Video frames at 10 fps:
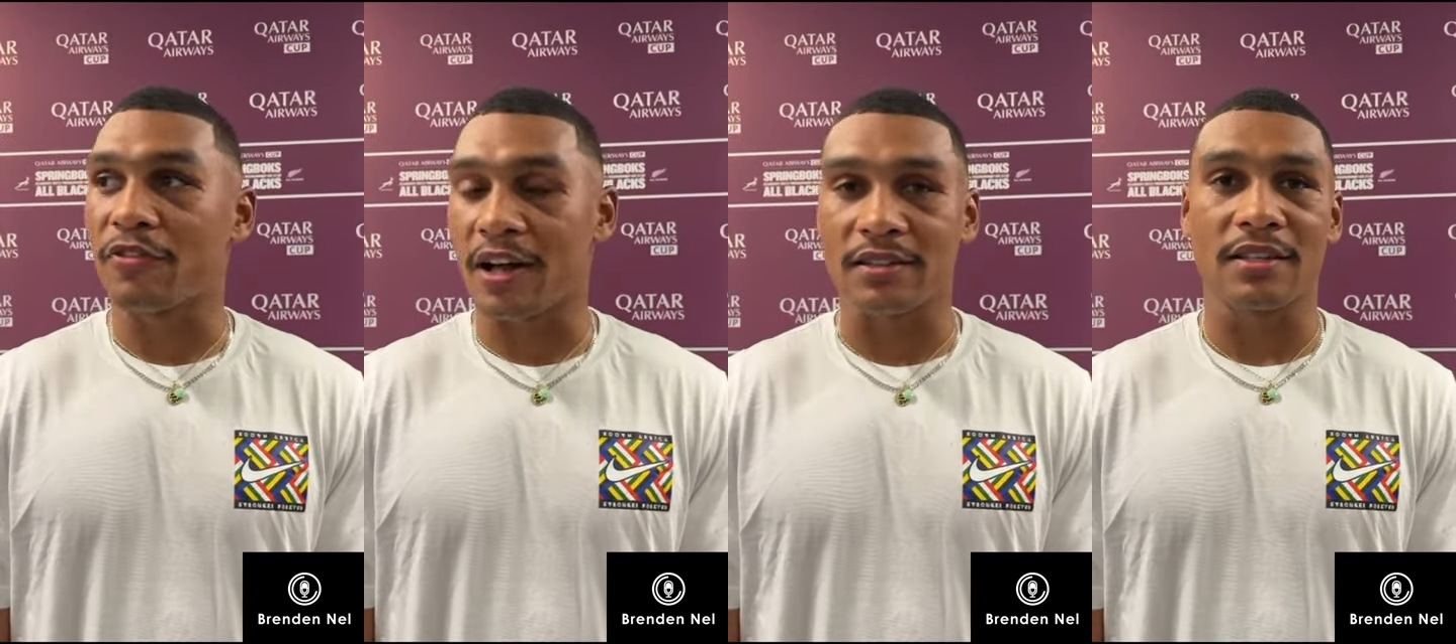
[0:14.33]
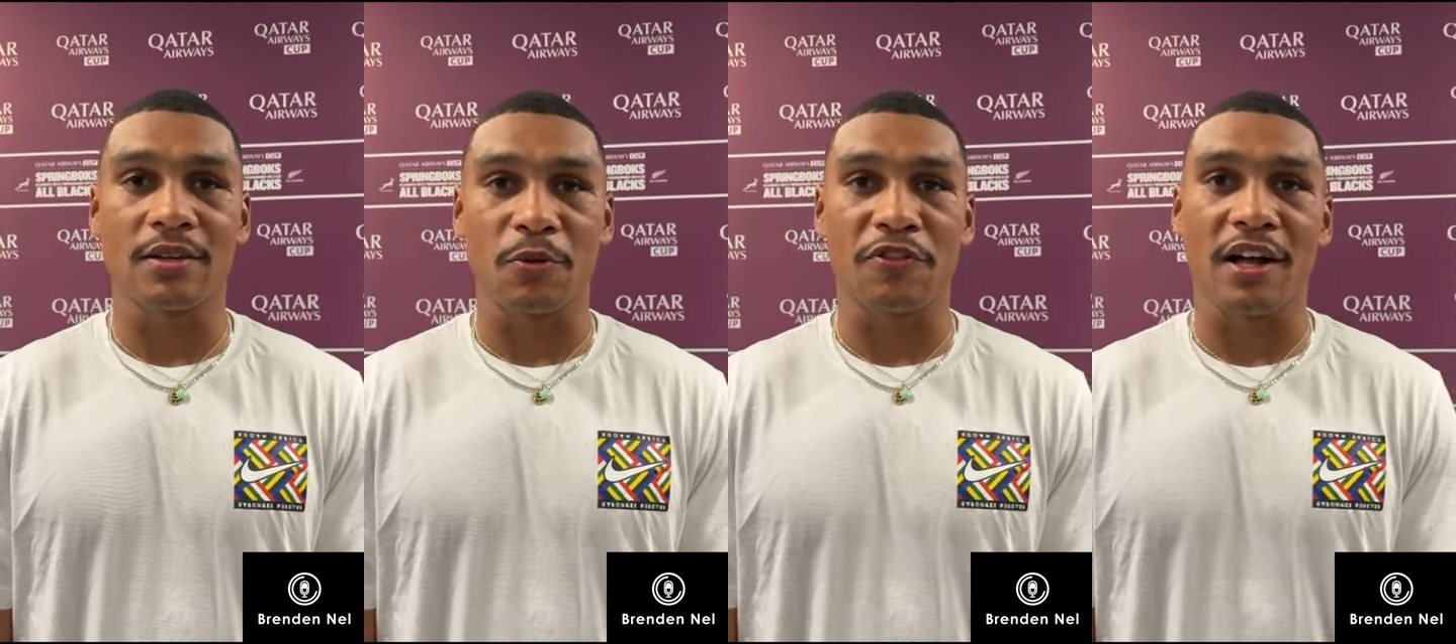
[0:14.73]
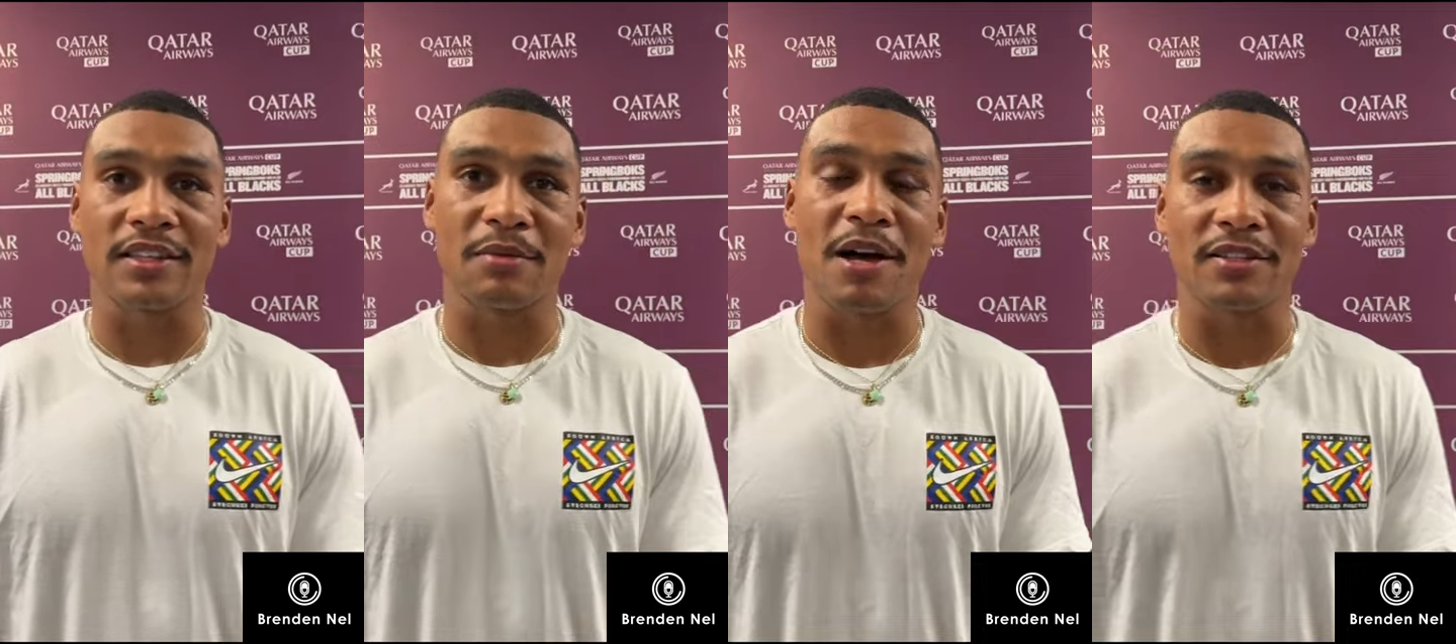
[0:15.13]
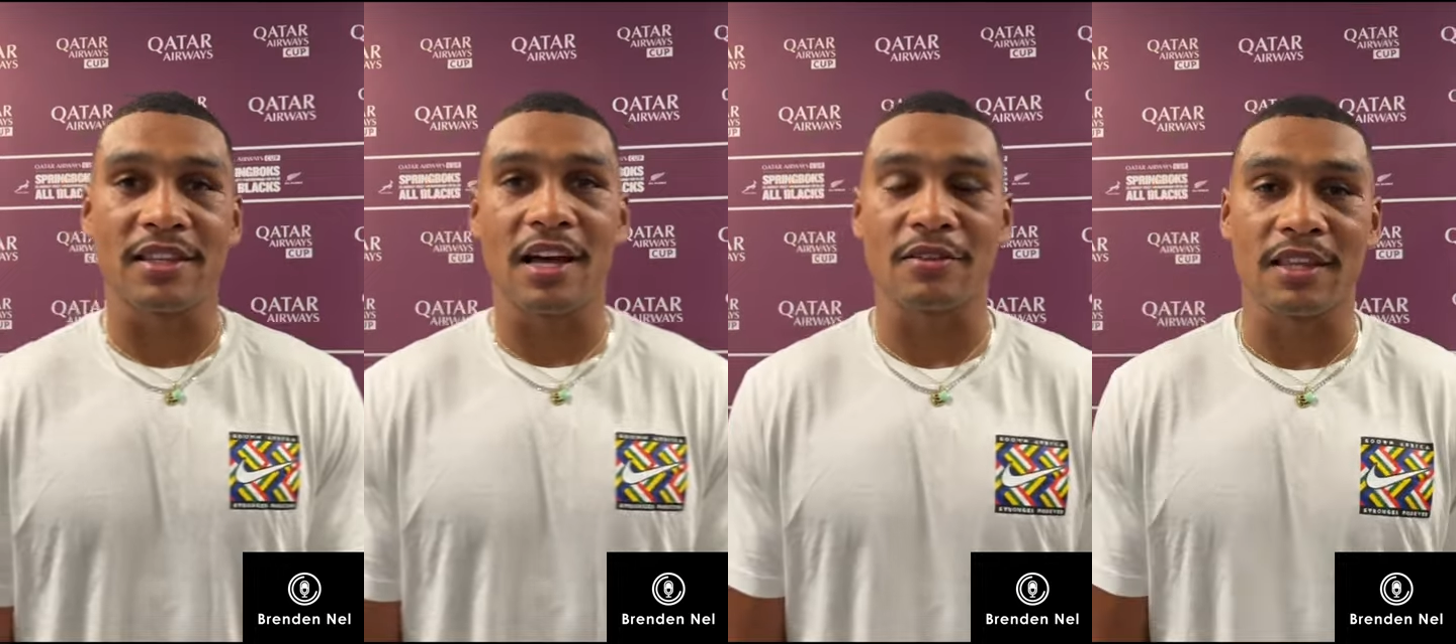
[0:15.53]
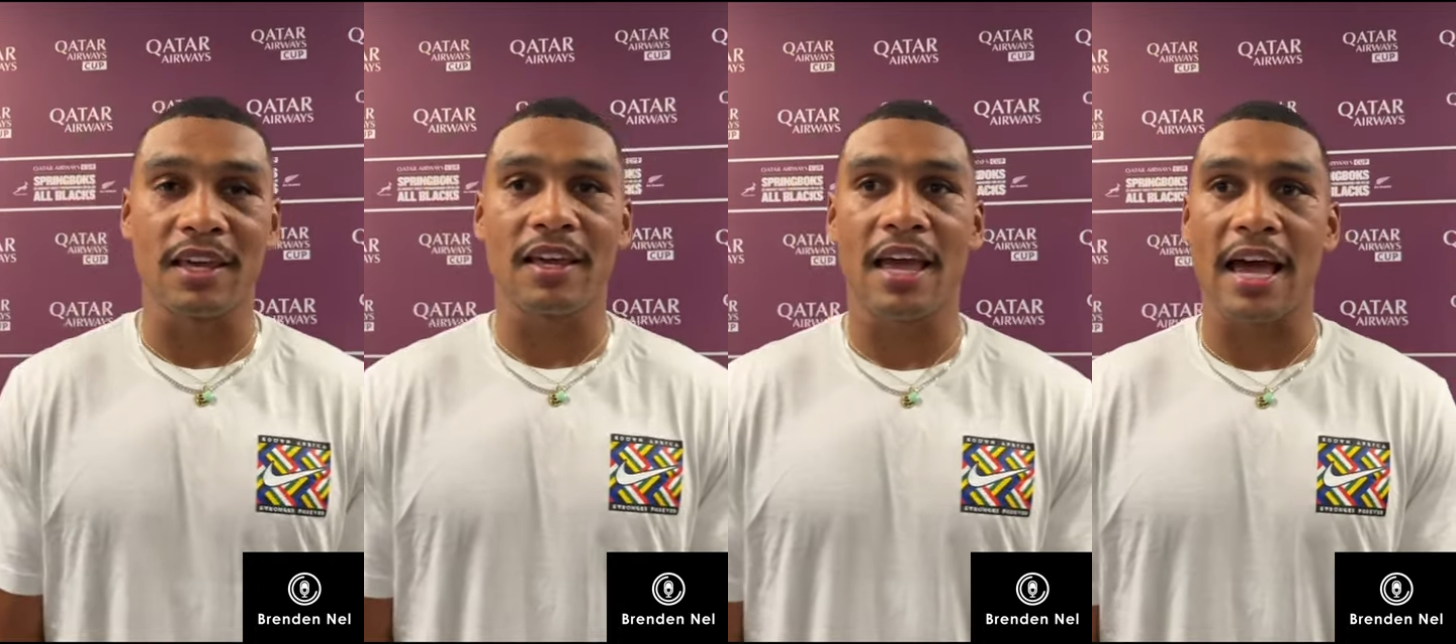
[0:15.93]
We felt we felt them out out
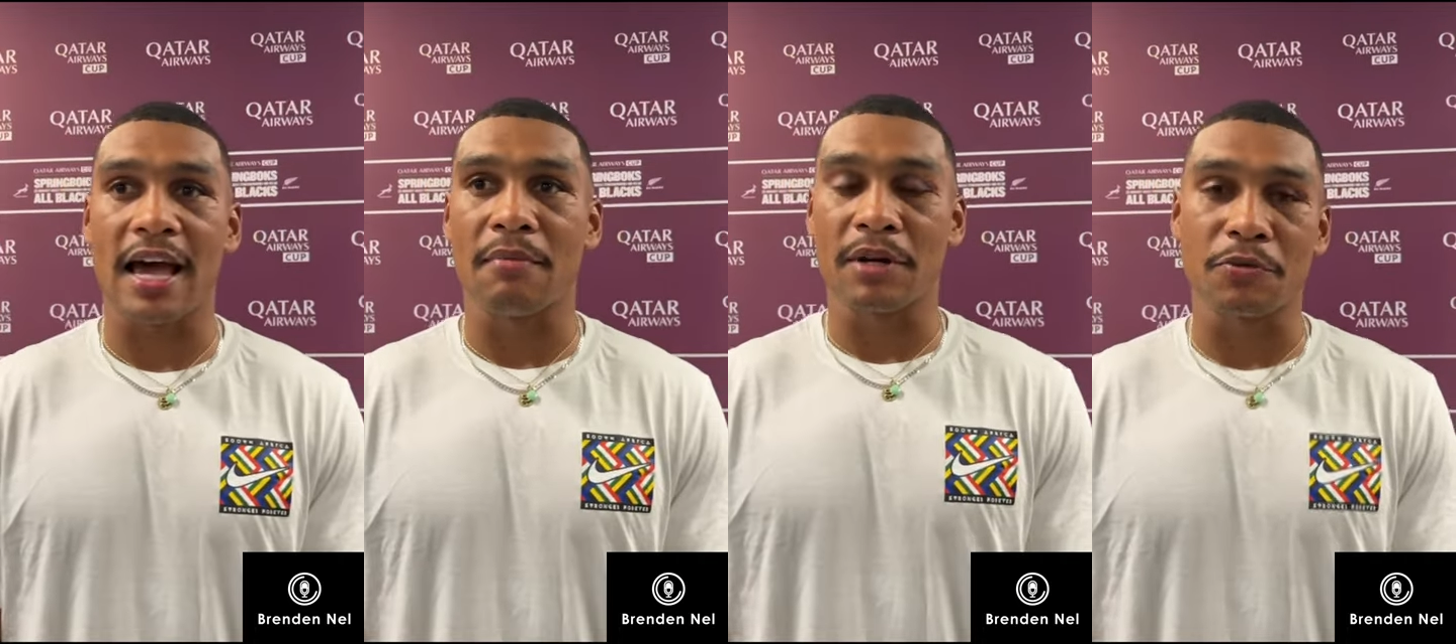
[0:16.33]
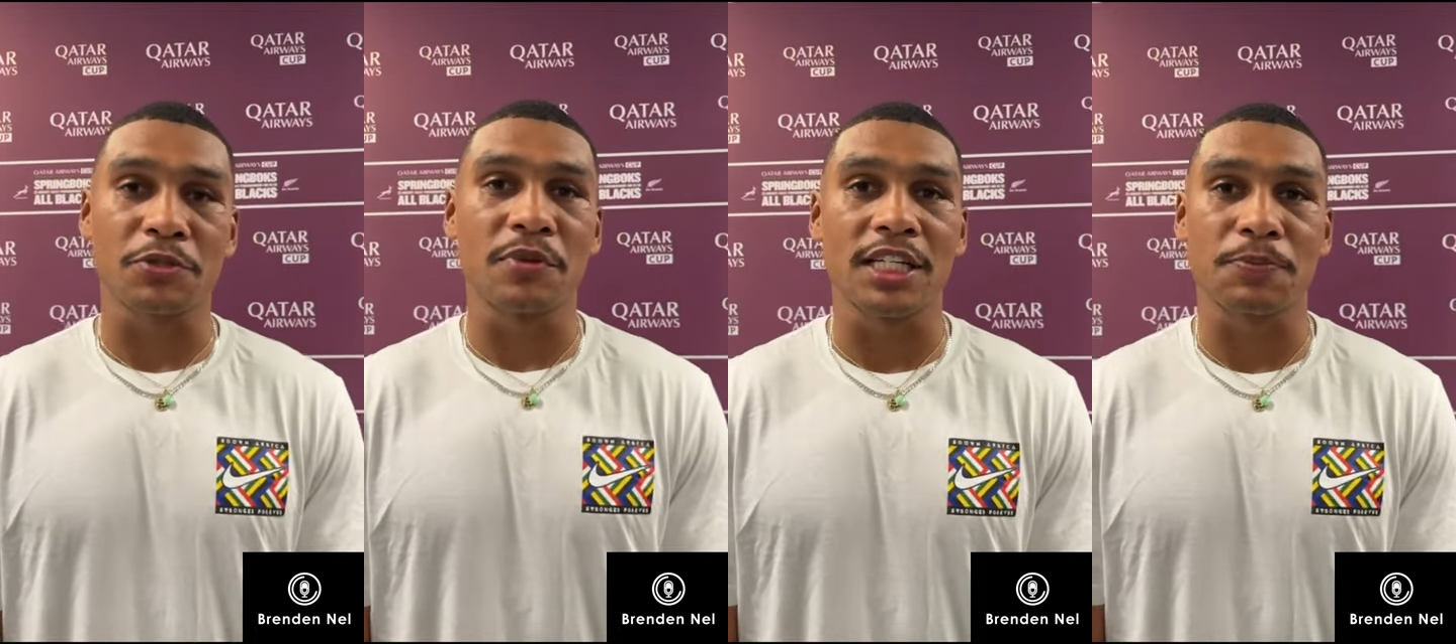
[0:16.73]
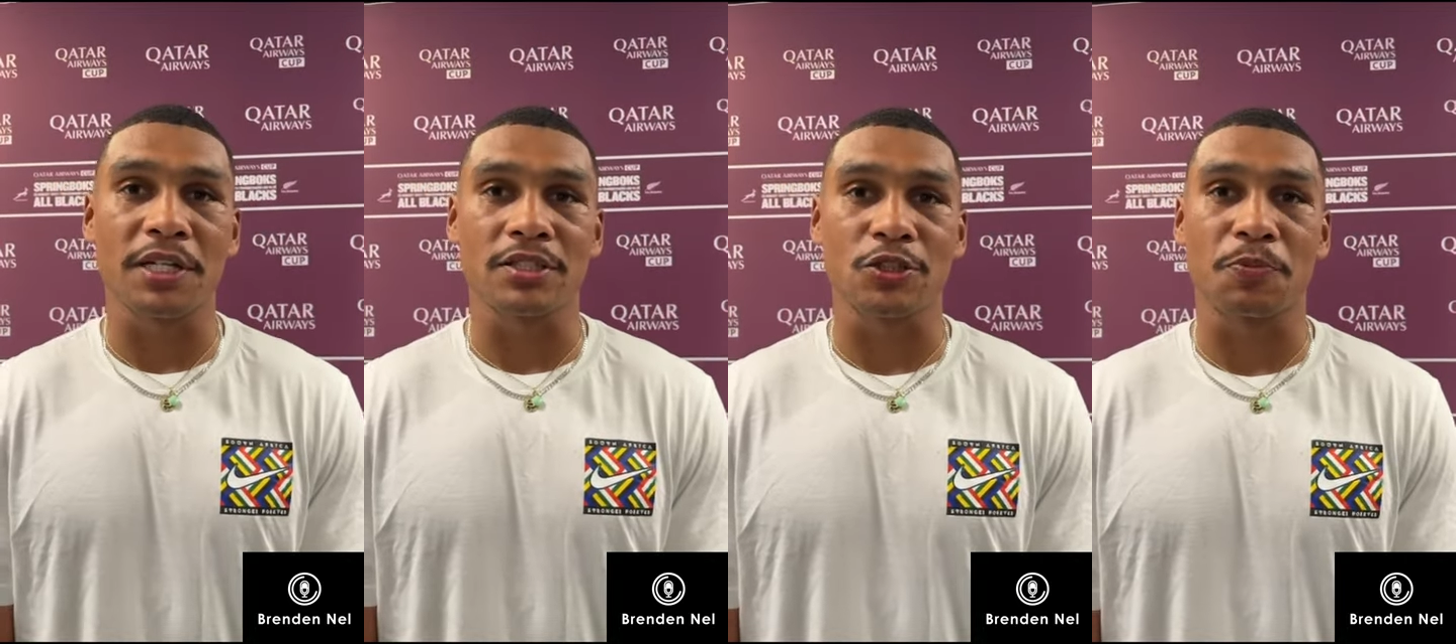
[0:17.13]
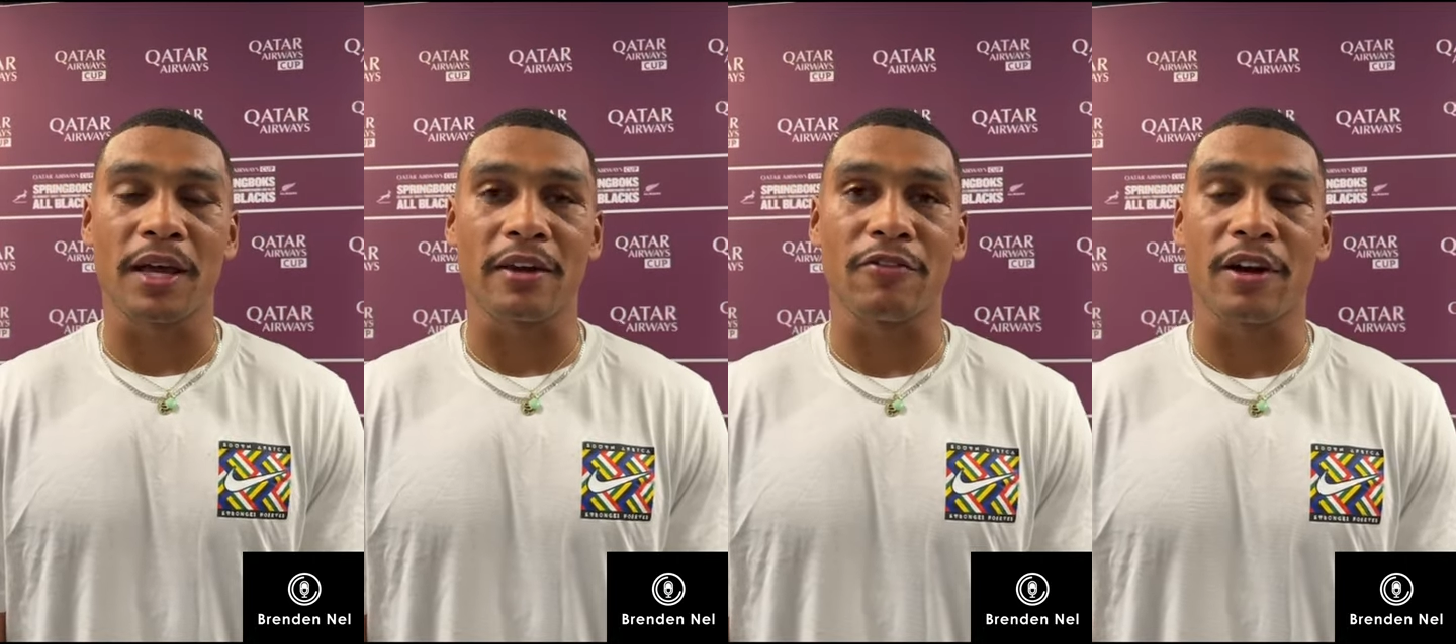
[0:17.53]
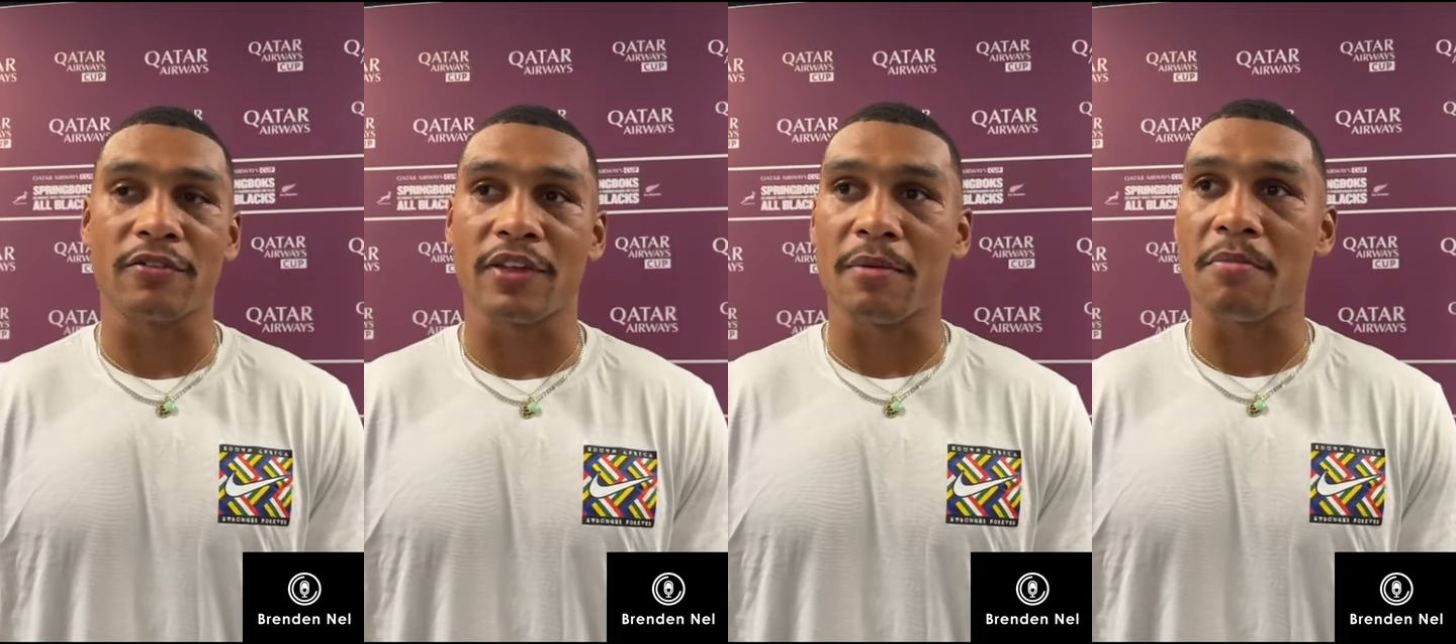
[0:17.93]
there, um, and it was really special to play in
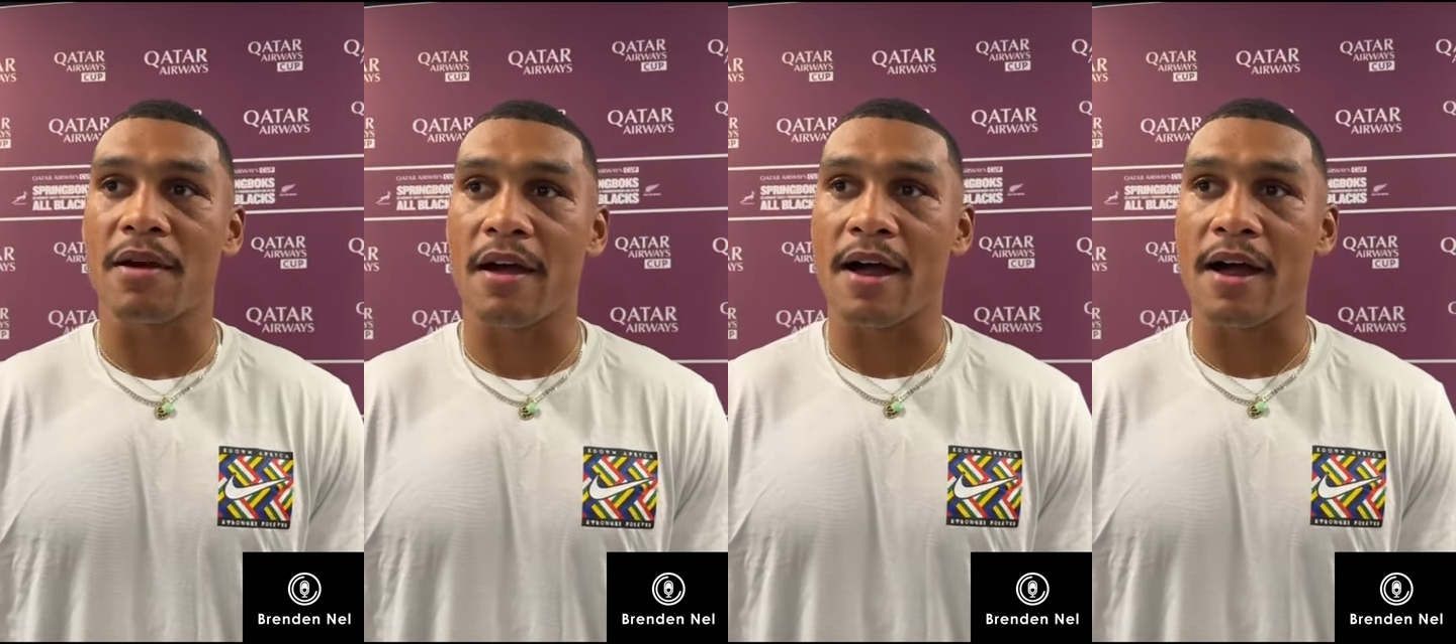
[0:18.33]
front of them.